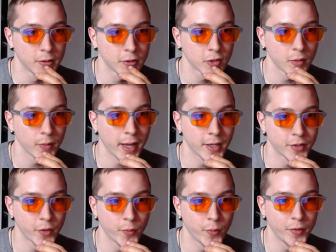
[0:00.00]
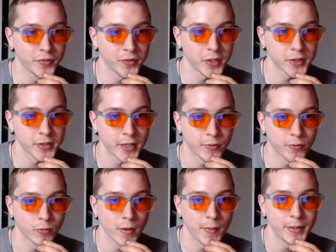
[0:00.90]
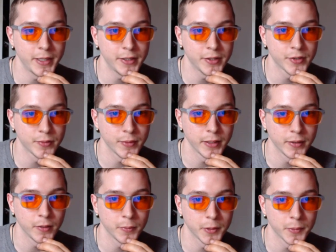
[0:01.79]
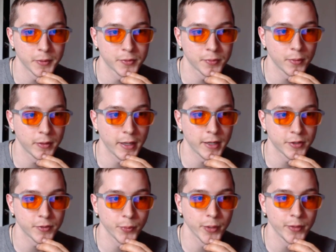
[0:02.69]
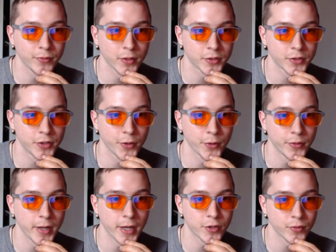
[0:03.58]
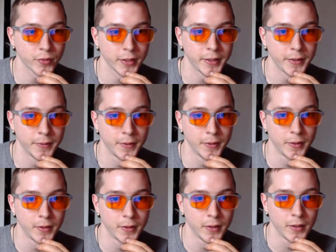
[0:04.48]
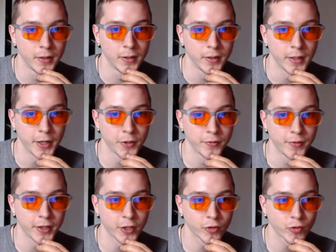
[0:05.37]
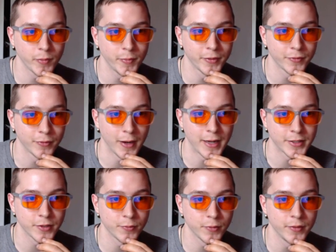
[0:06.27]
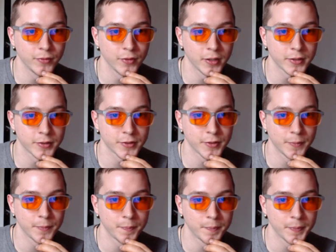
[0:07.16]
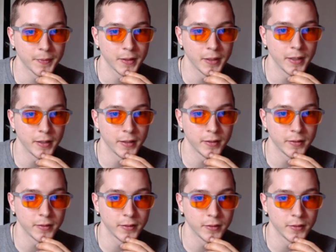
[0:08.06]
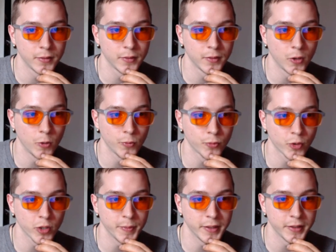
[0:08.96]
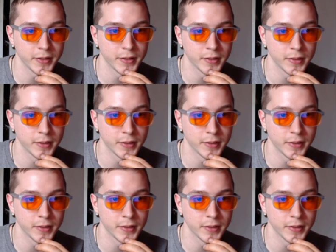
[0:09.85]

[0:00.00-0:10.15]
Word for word: So acid reflux, natural remedies. We can open up this one. Acid reflux cured naturally. Ayurvedic treatment for acid reflux and home treatment.